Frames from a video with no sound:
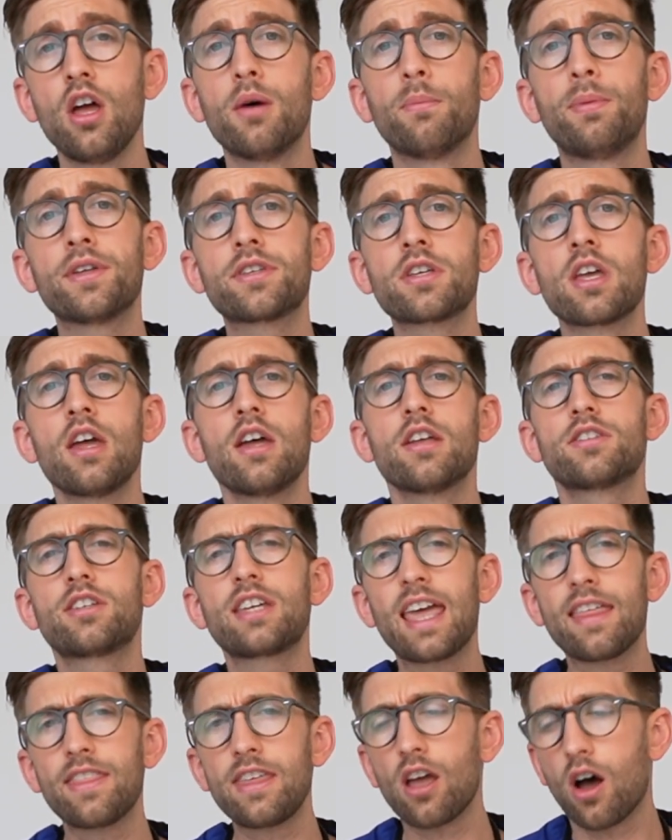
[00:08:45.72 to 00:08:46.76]
But to
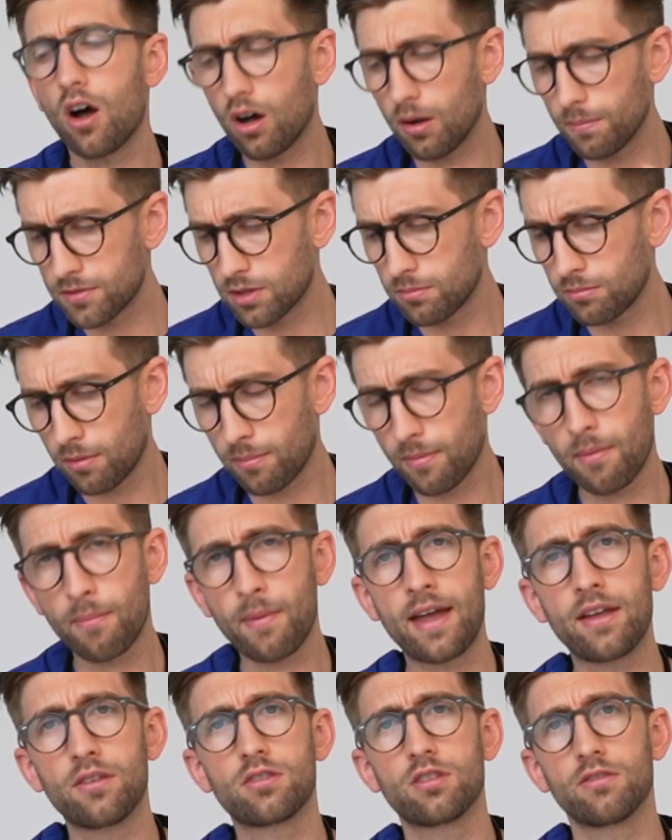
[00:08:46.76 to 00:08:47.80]
get the optimum
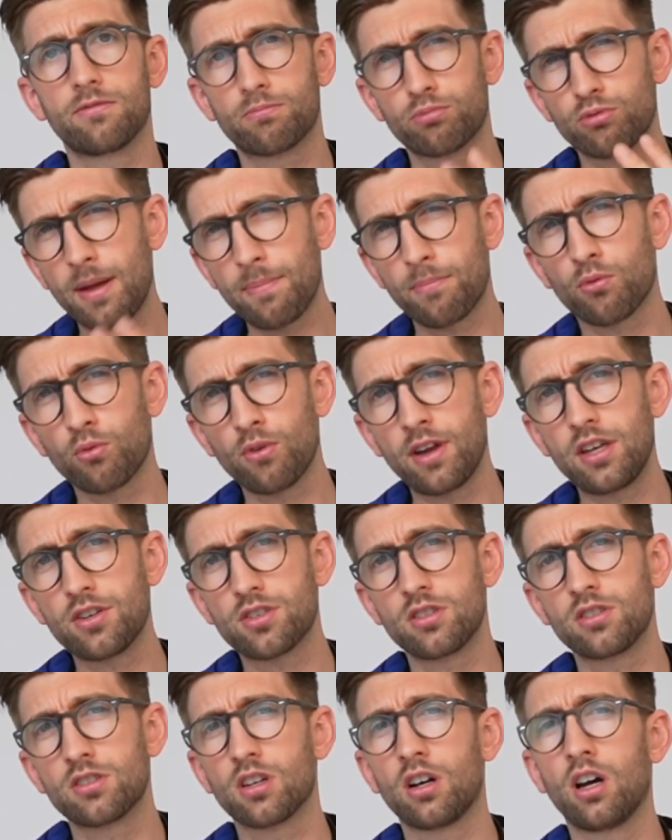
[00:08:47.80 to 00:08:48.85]
amount of preparation
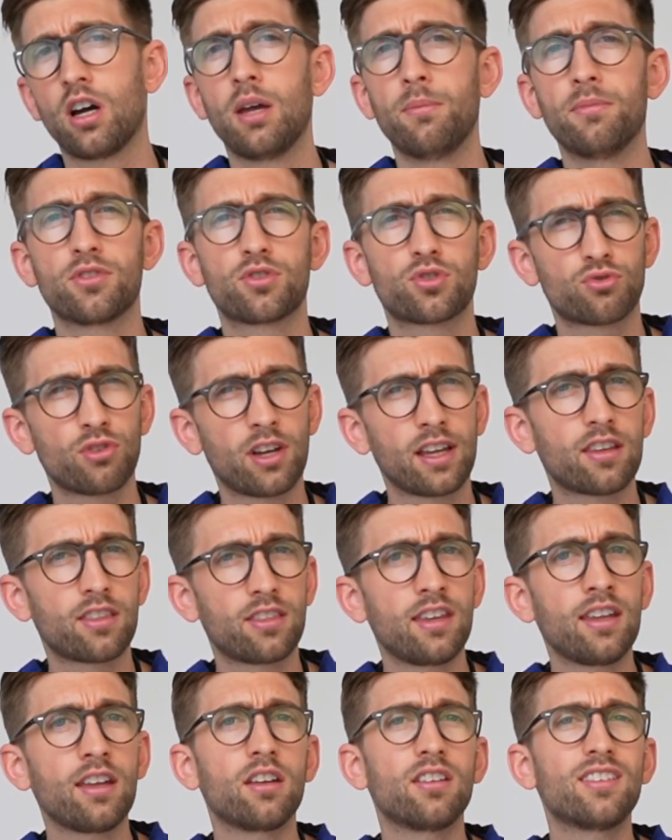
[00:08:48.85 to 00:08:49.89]
preparation time and
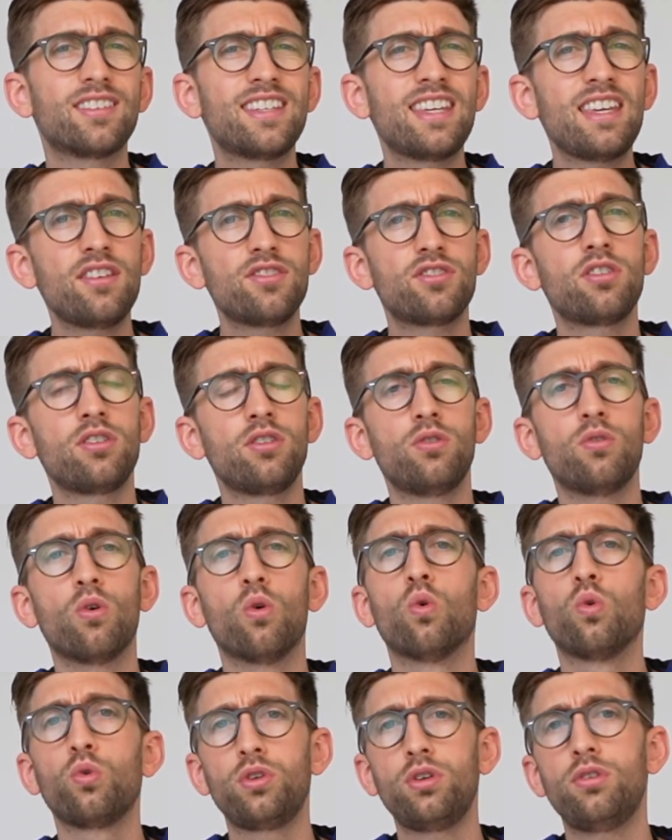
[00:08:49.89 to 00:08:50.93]
strengthening and teaching you
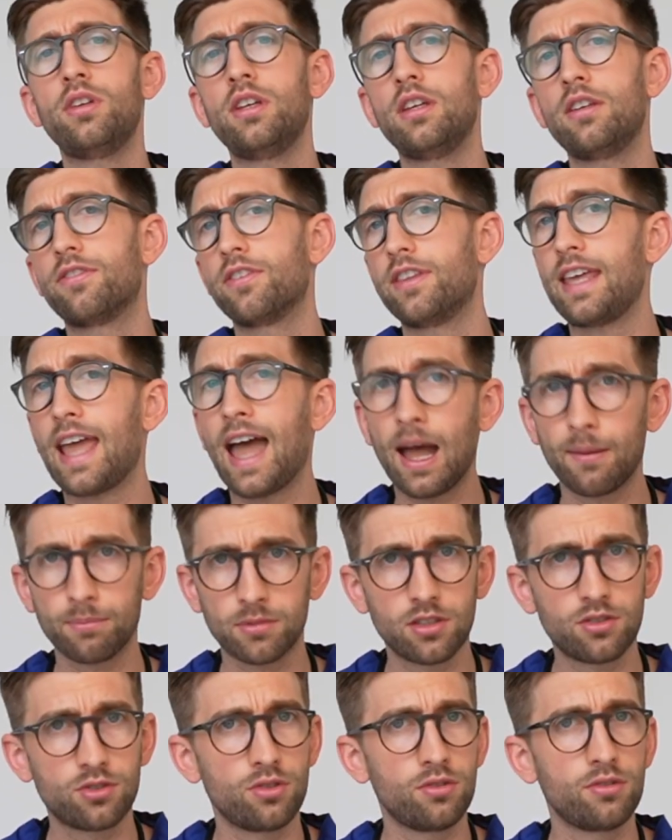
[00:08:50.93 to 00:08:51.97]
all you need for the
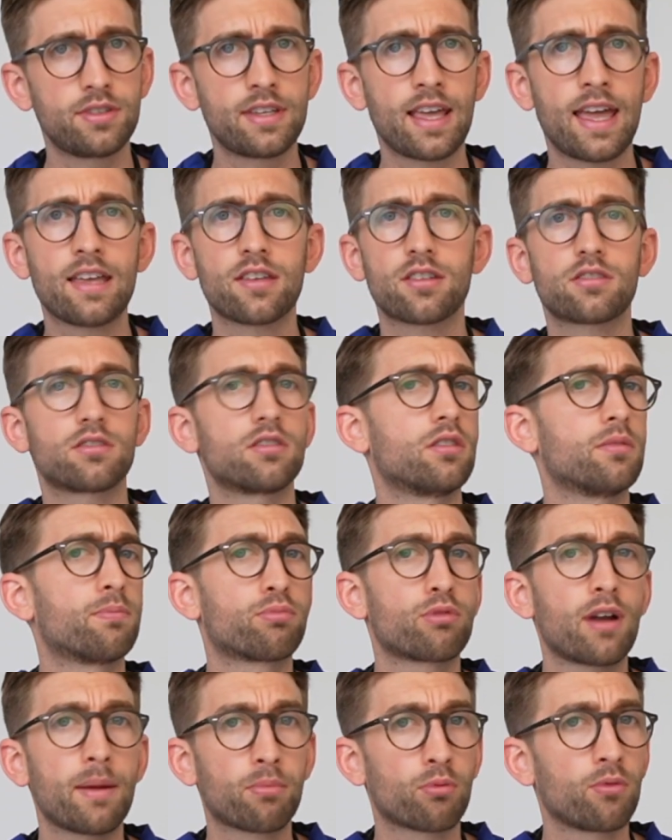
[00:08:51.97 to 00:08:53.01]
aptitude tests and the
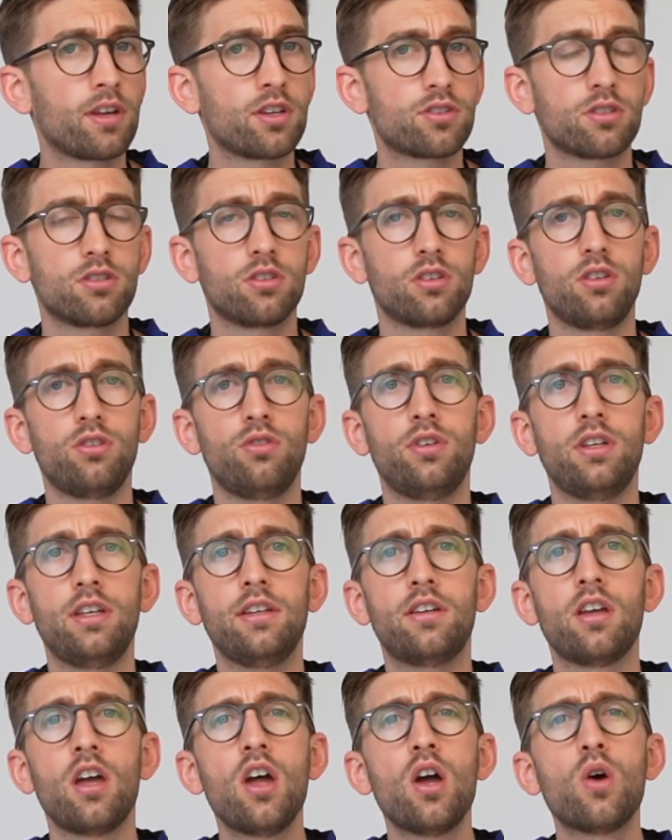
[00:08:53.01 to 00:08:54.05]
preparation that you
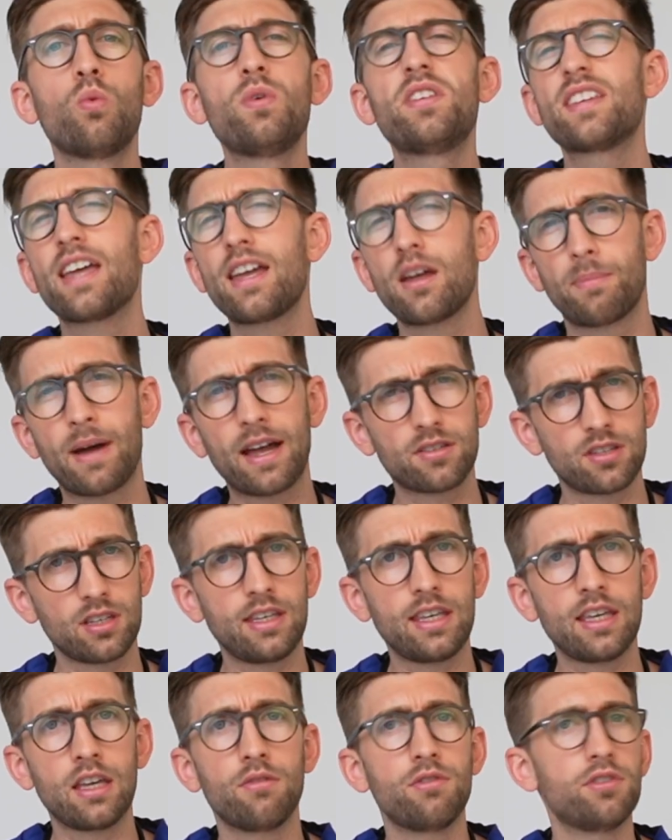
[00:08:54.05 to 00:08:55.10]
need. We say about a
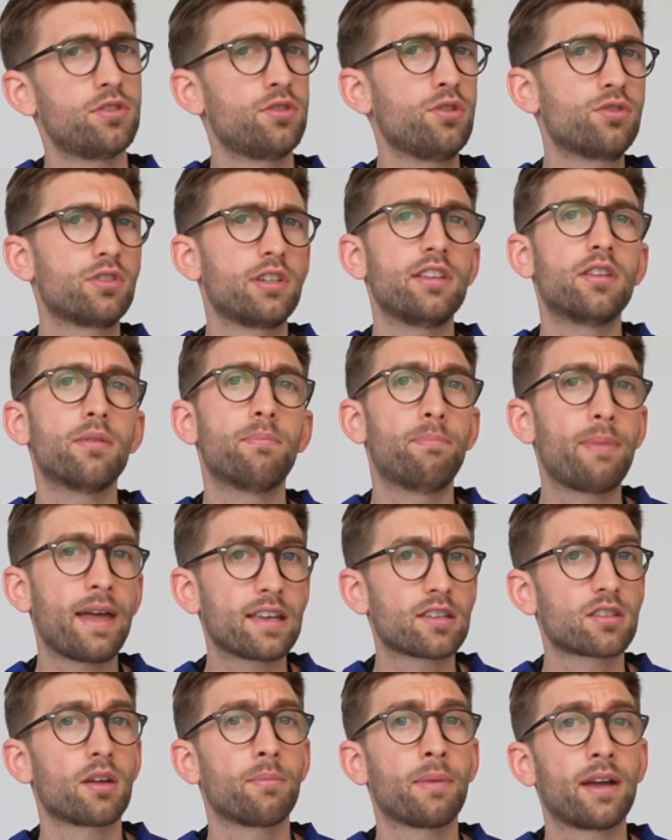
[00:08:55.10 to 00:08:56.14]
year is usually the
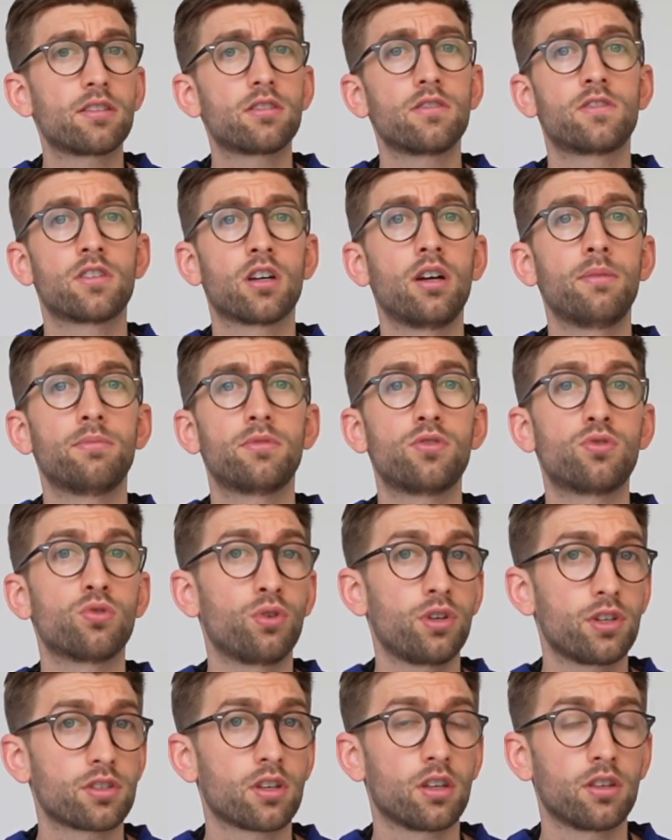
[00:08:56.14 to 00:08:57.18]
best amount of time to
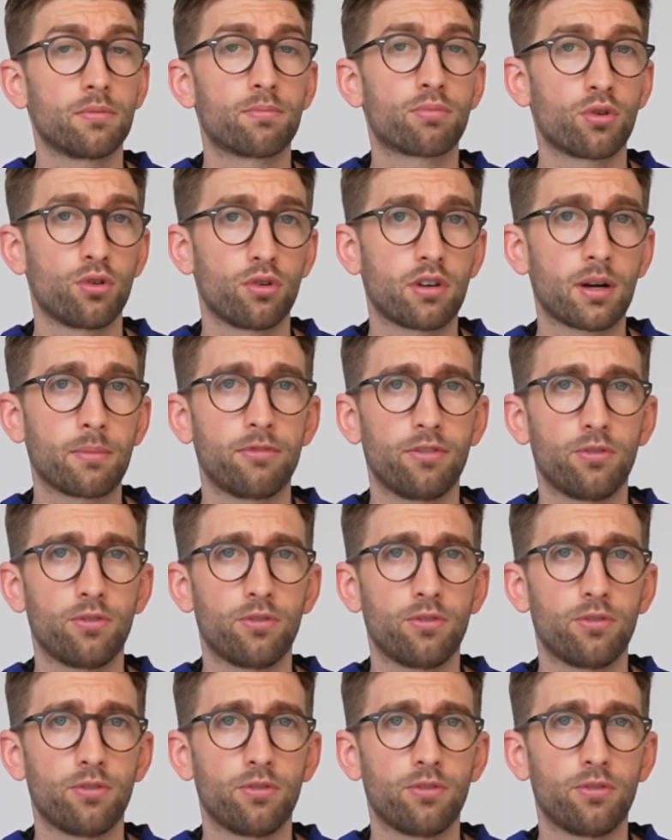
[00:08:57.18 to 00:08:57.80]
join us on the program